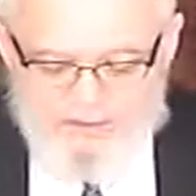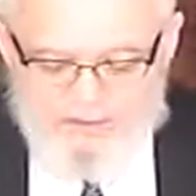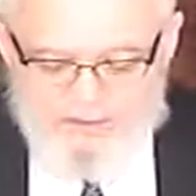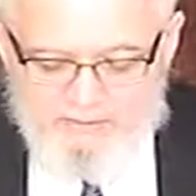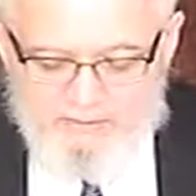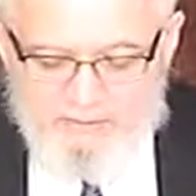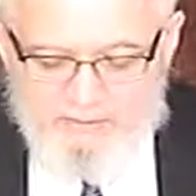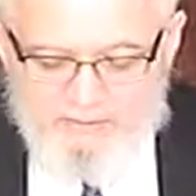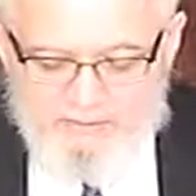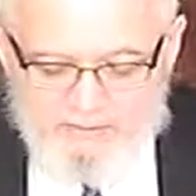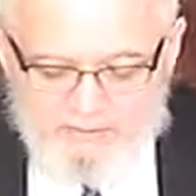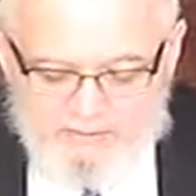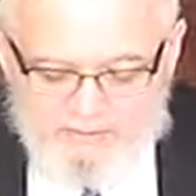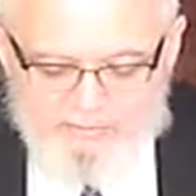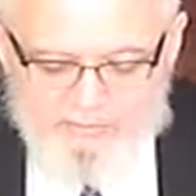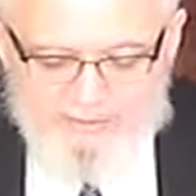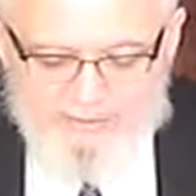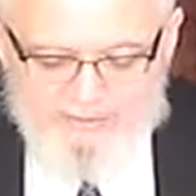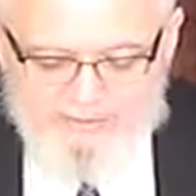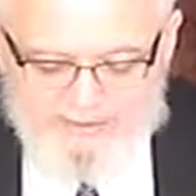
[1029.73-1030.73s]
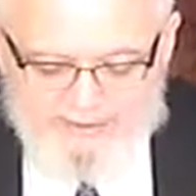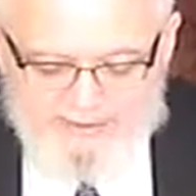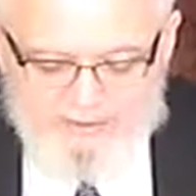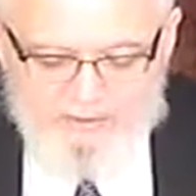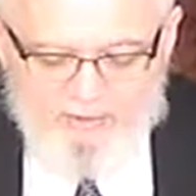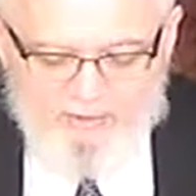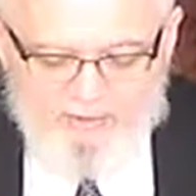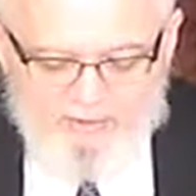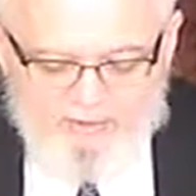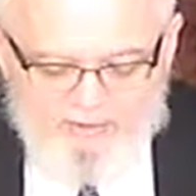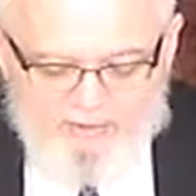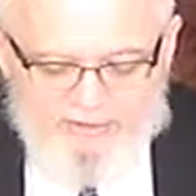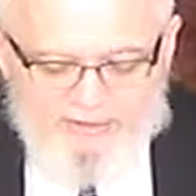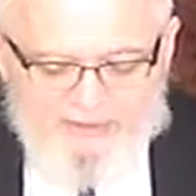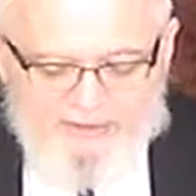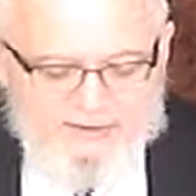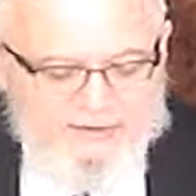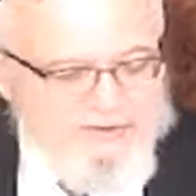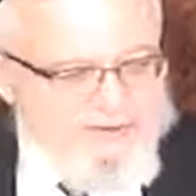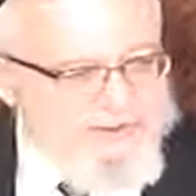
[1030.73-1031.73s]
Or of the Olav
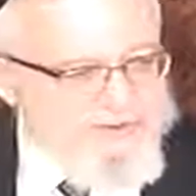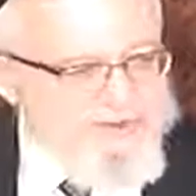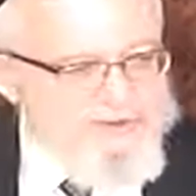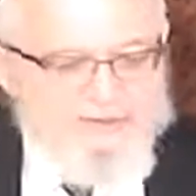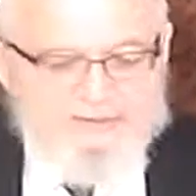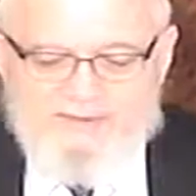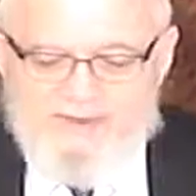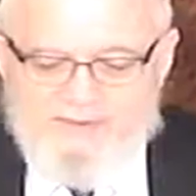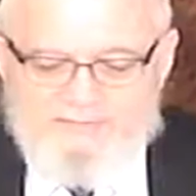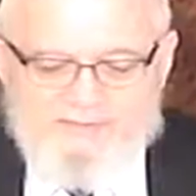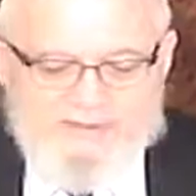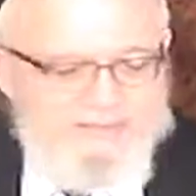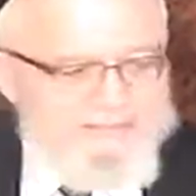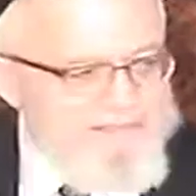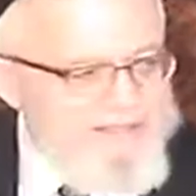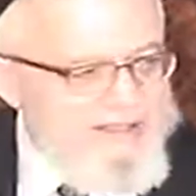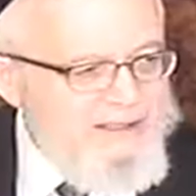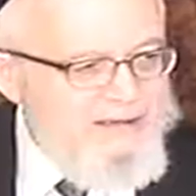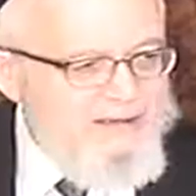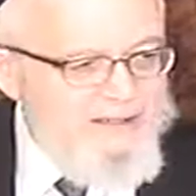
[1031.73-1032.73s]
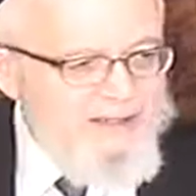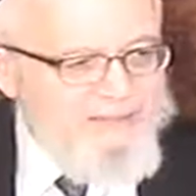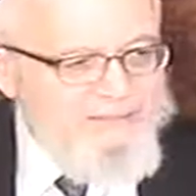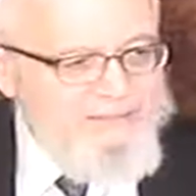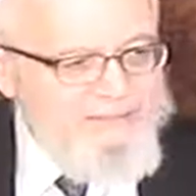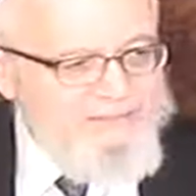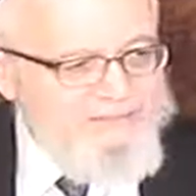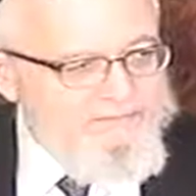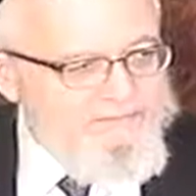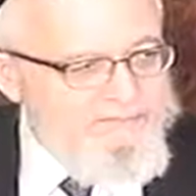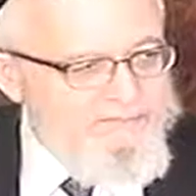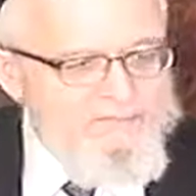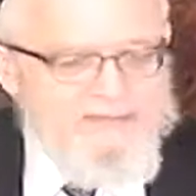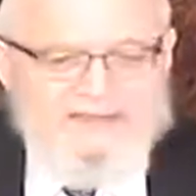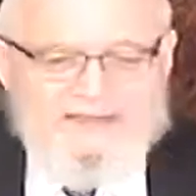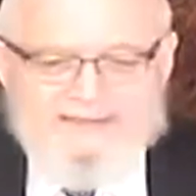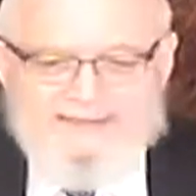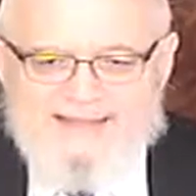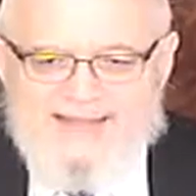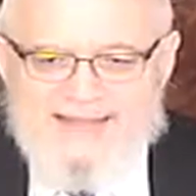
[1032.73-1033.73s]
Liyadchazok. Somebody's being beaten up, being
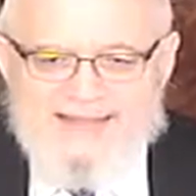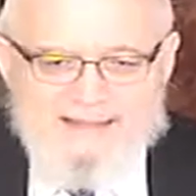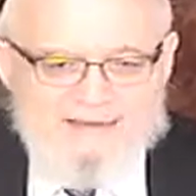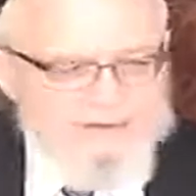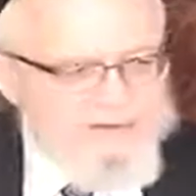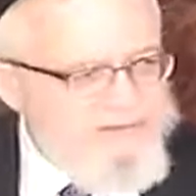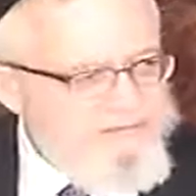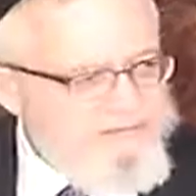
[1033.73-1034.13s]
attacked.